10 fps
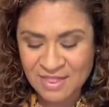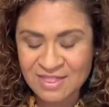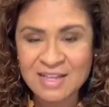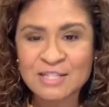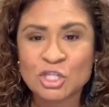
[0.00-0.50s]

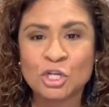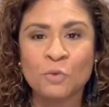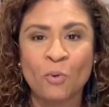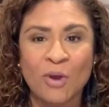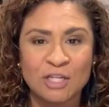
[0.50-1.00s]
This
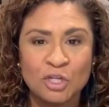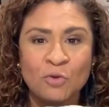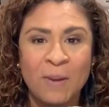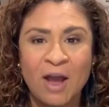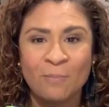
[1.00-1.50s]

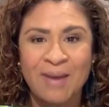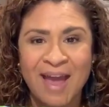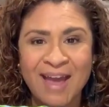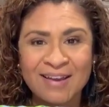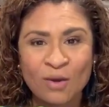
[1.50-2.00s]
2.2 pound
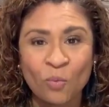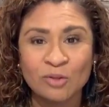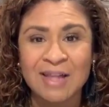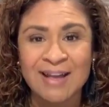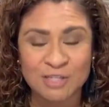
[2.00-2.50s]
bag
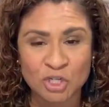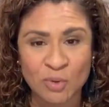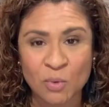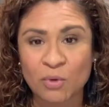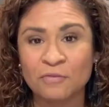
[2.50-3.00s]
will last you
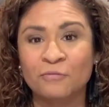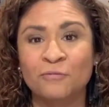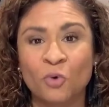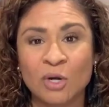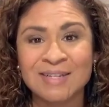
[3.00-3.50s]
anywhere from
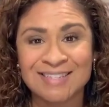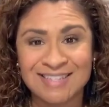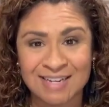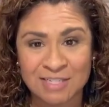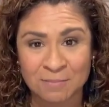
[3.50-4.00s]
4 to
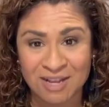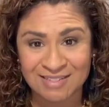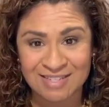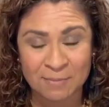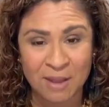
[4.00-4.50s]
6
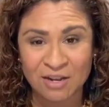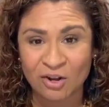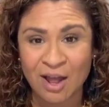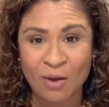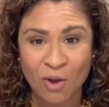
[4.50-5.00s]
months, depending
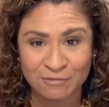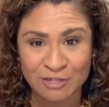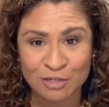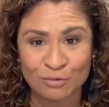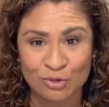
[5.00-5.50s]
on how
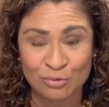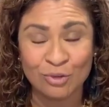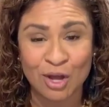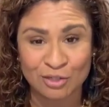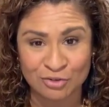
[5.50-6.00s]
often you do
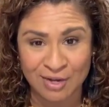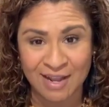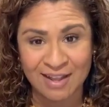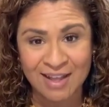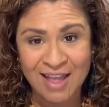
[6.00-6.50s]

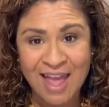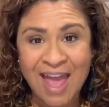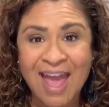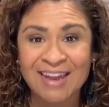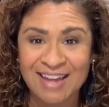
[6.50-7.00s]
laundry.
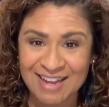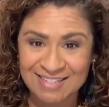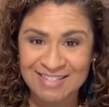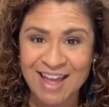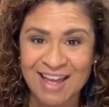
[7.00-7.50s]
And like I
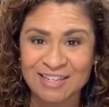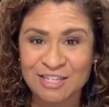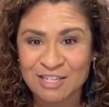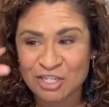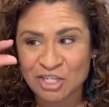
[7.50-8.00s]
said,
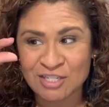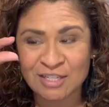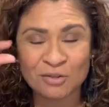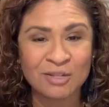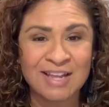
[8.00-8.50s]
just
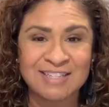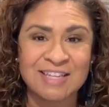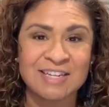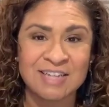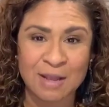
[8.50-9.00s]
a little less
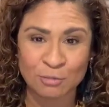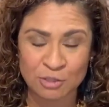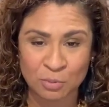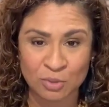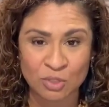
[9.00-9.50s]
than a
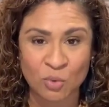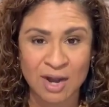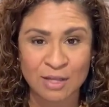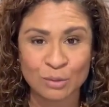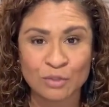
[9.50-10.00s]
tablespoon is what
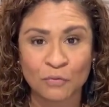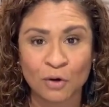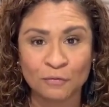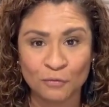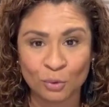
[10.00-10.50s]
I use
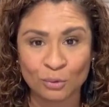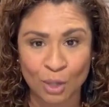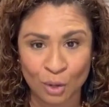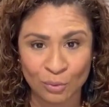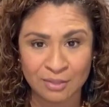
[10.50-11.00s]
for a full
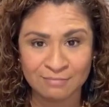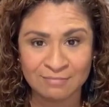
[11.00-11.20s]
load.